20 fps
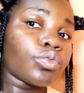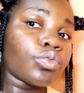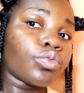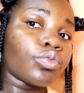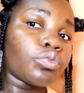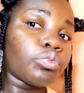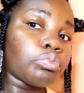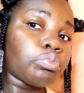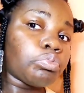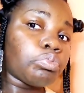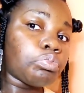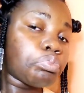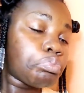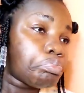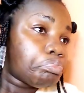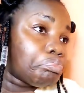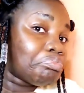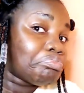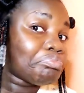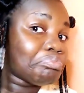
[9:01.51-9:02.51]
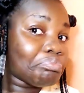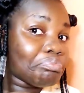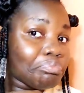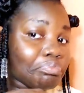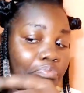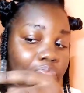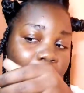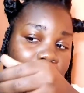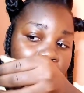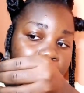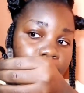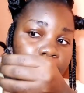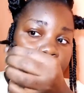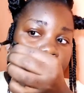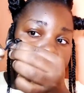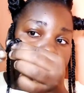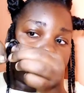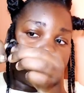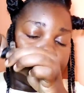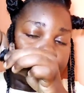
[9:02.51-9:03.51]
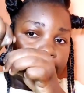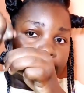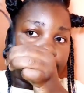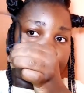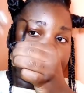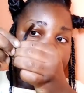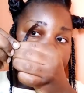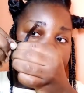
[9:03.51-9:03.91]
tied the ends for extra security